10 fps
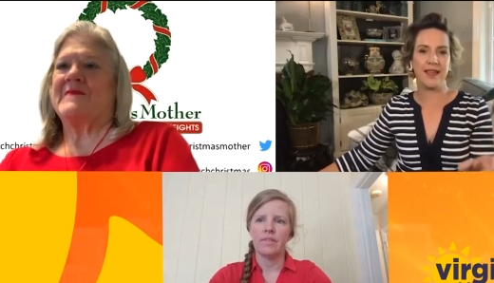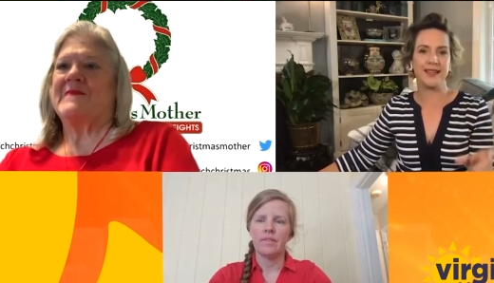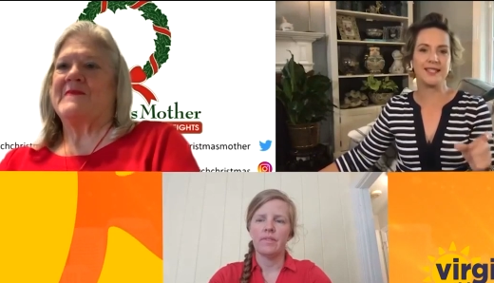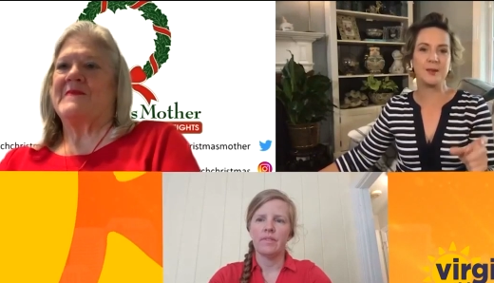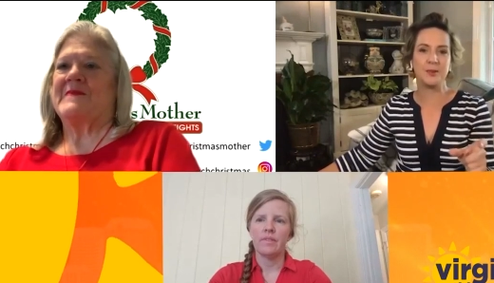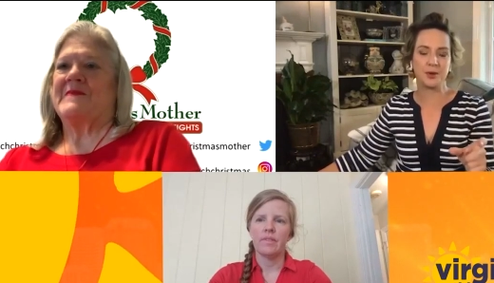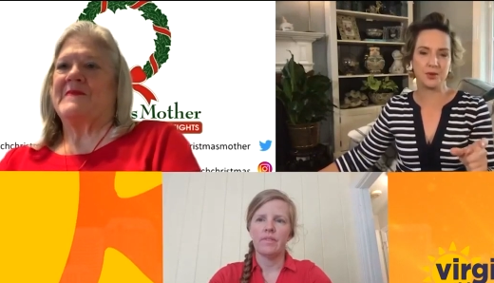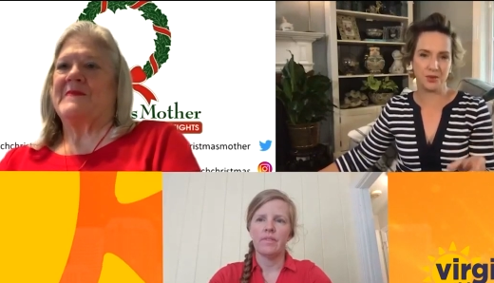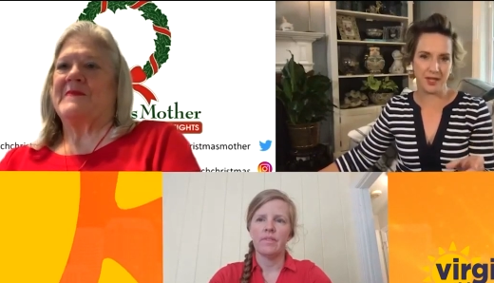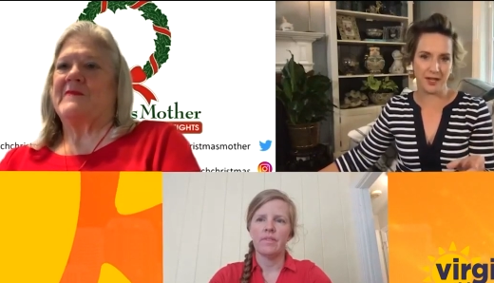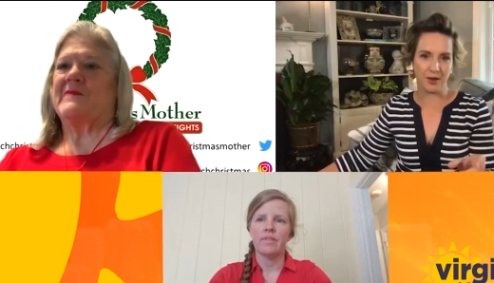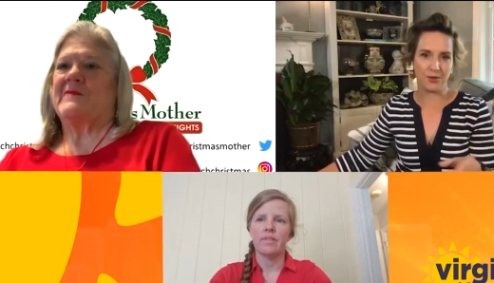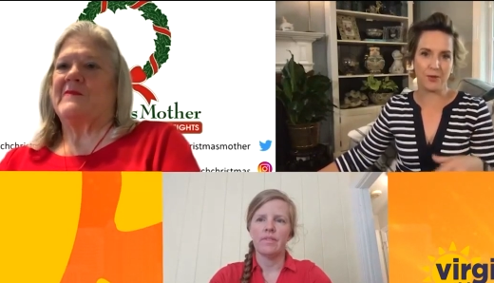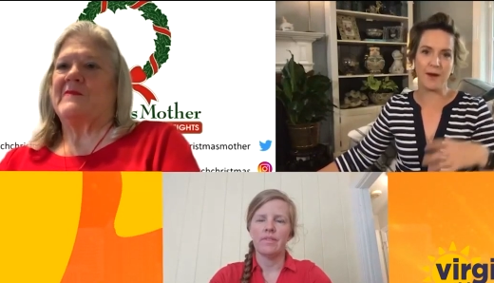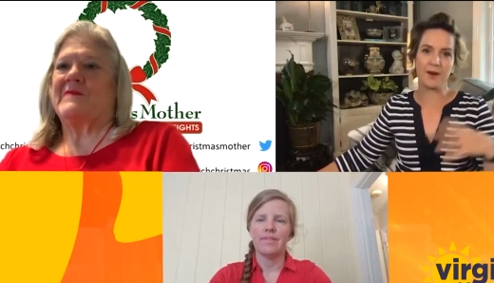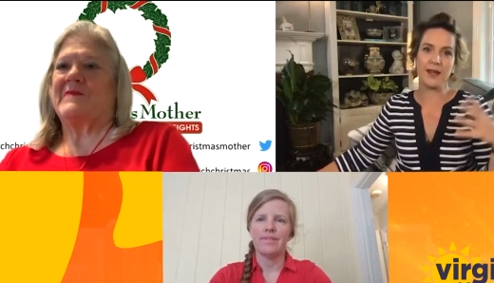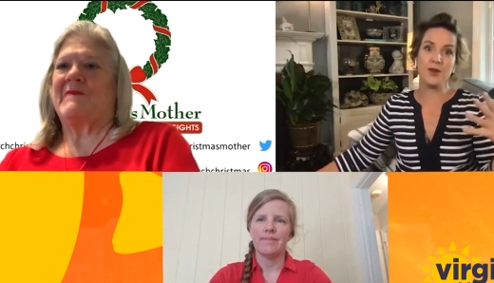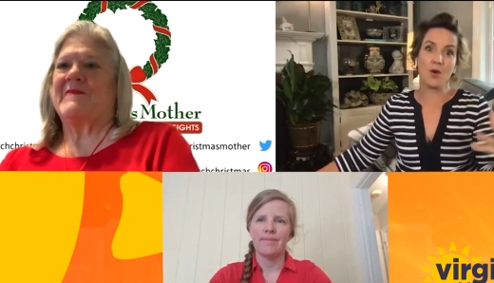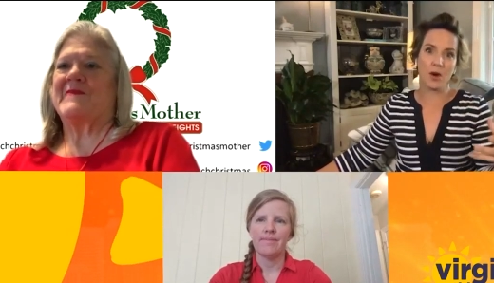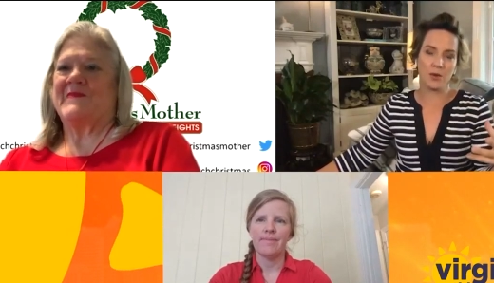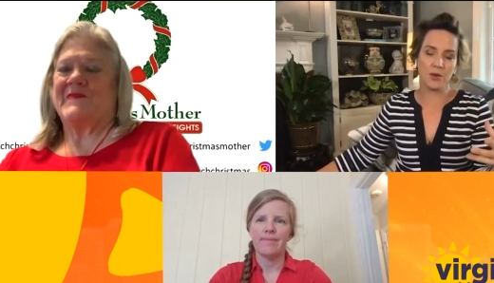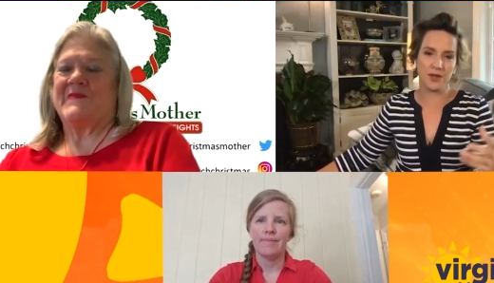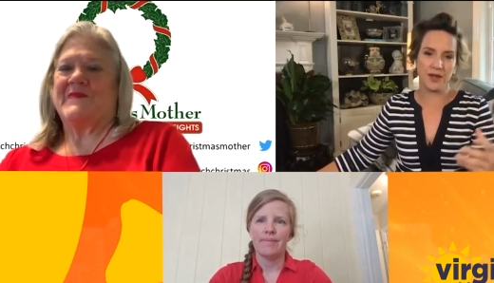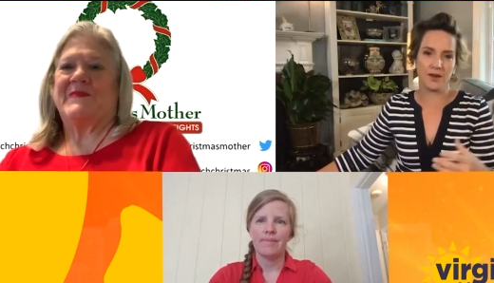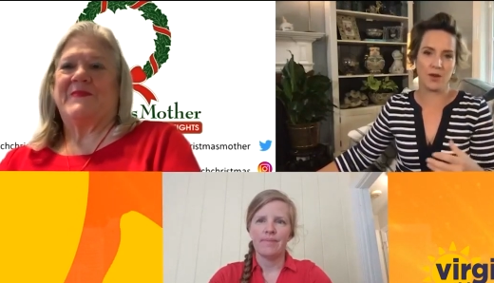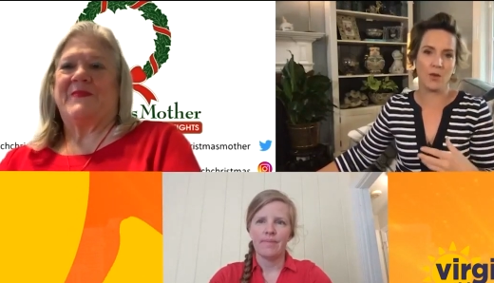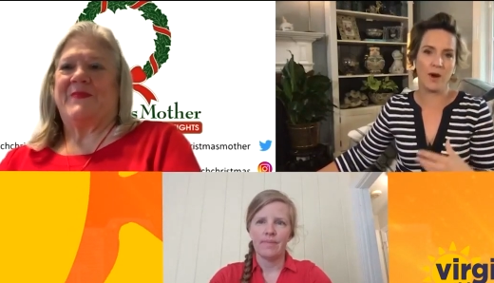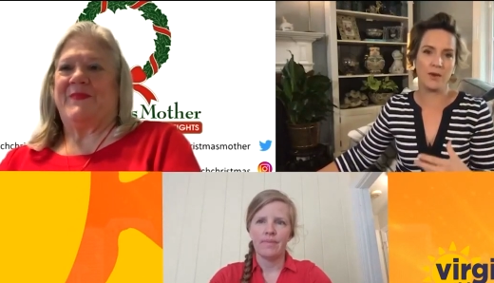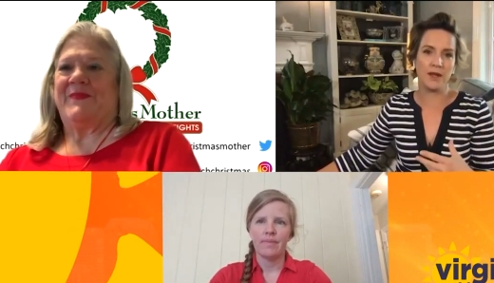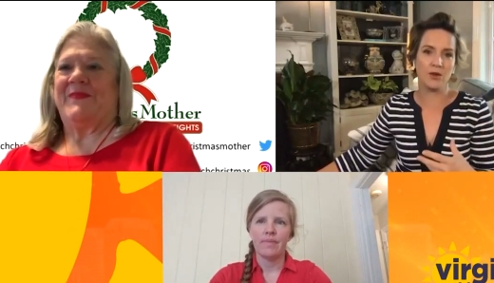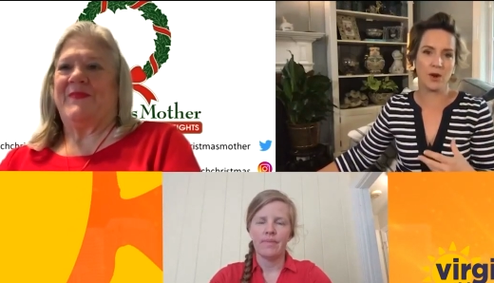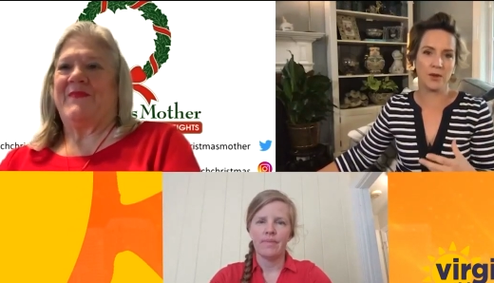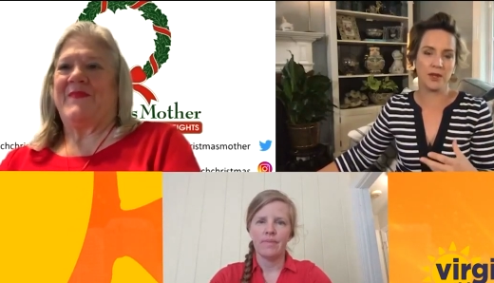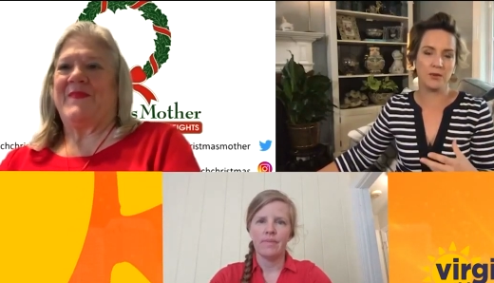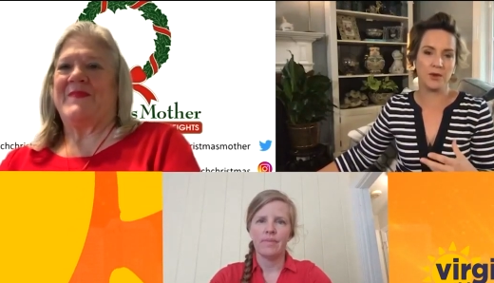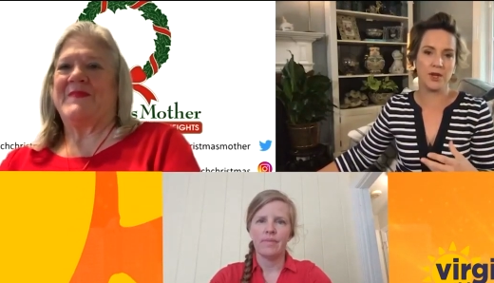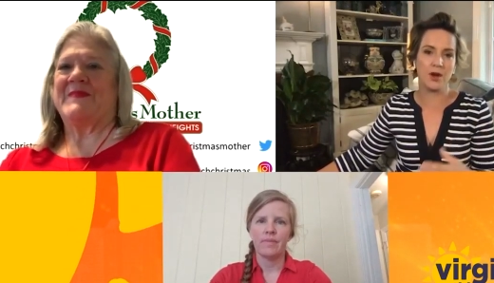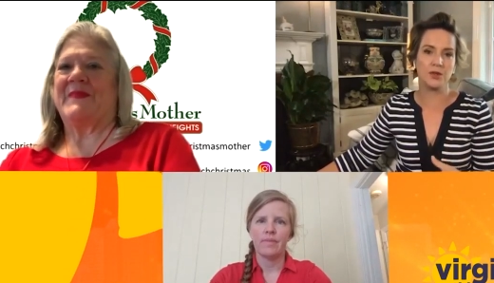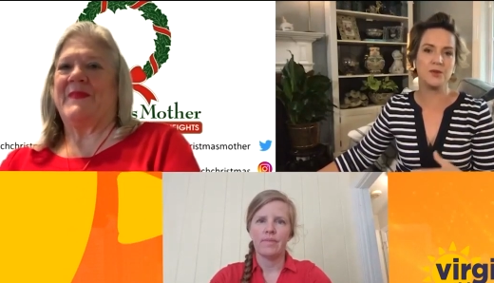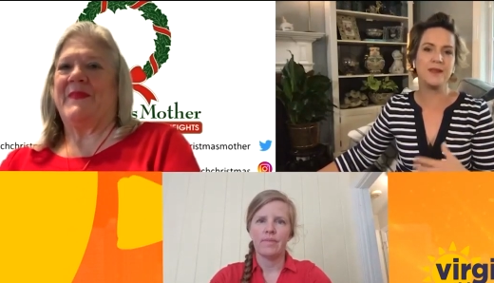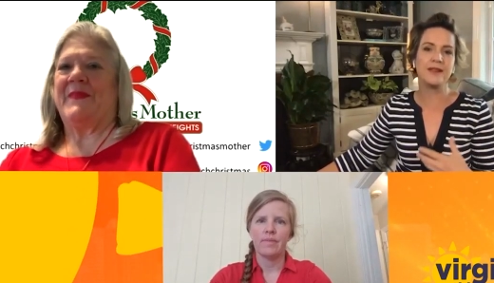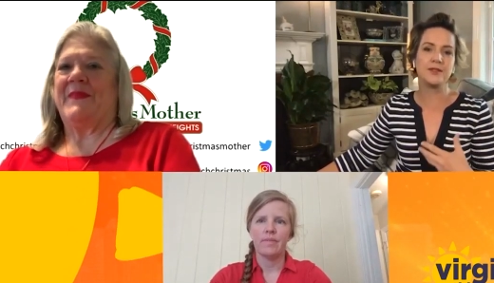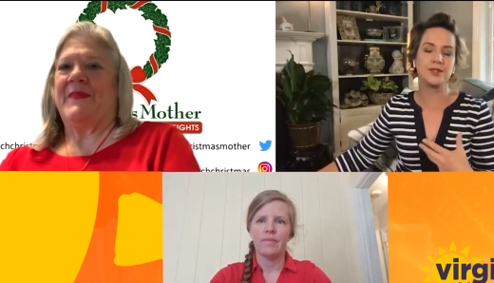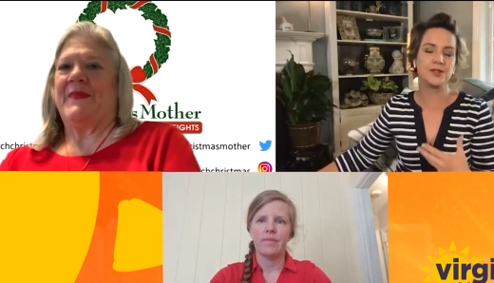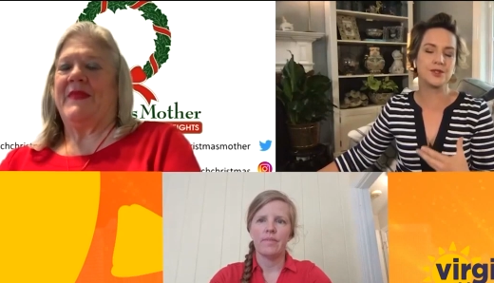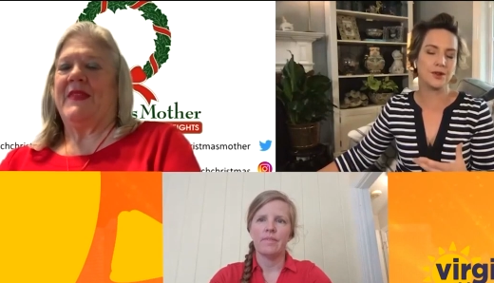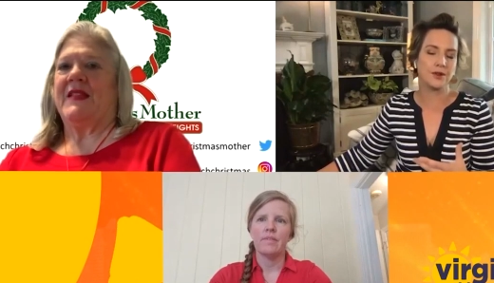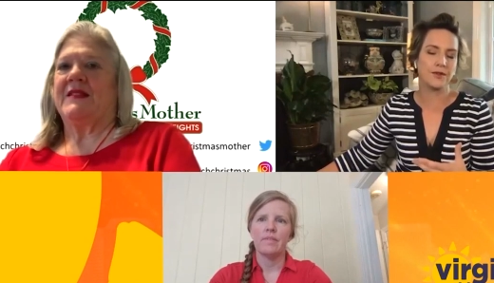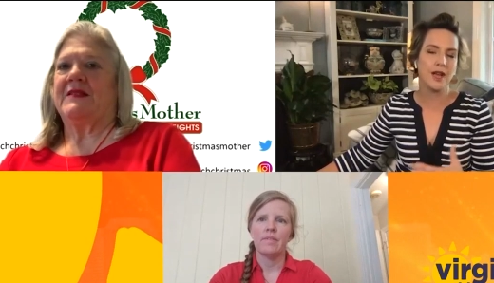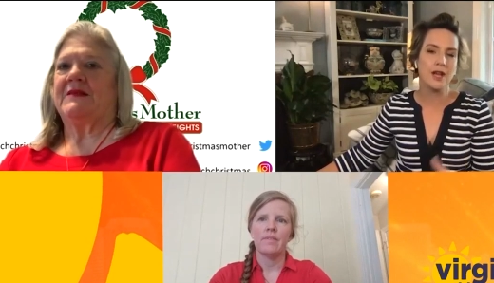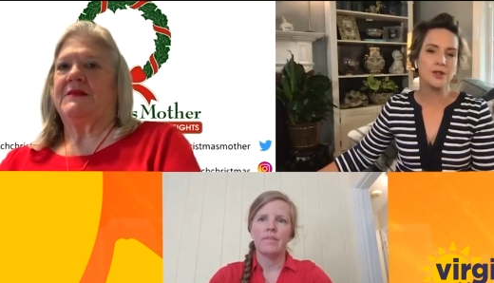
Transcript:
Speaker 1: a typical year throughout a normal year or what we normally would know to be able to serve